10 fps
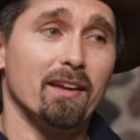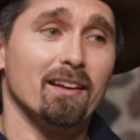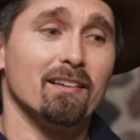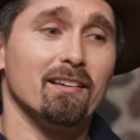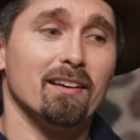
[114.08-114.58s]

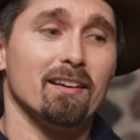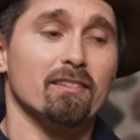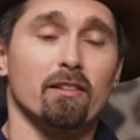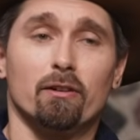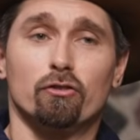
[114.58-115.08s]
And
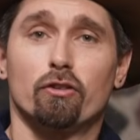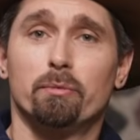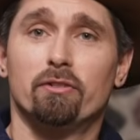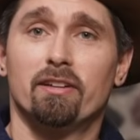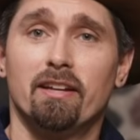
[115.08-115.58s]
as a little
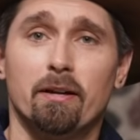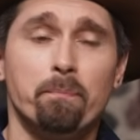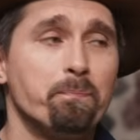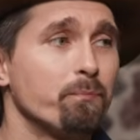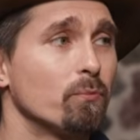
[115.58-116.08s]
tribute to
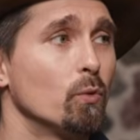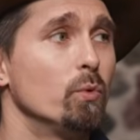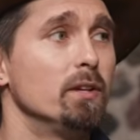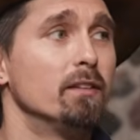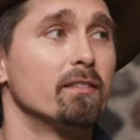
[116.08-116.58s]
him,
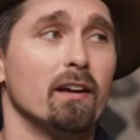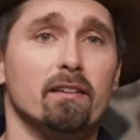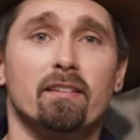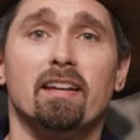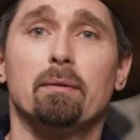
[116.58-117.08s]
we
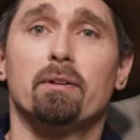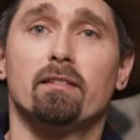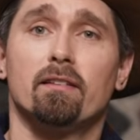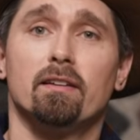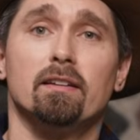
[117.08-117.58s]
decided to name
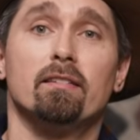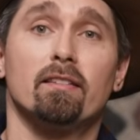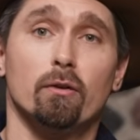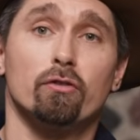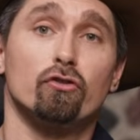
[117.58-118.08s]
it the
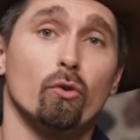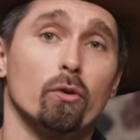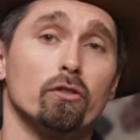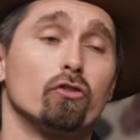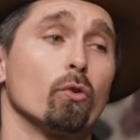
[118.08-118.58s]
South
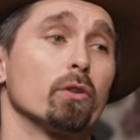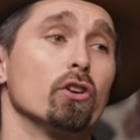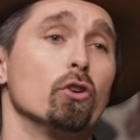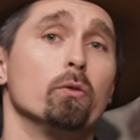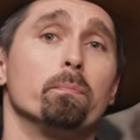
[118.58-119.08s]
Shore Chore
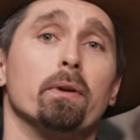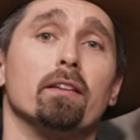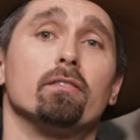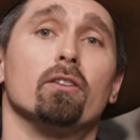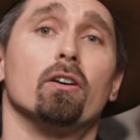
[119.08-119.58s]
Coat
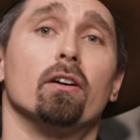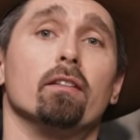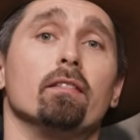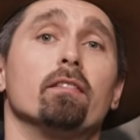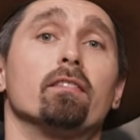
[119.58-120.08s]
based
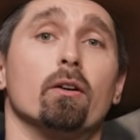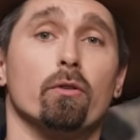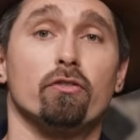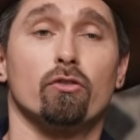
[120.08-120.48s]
on South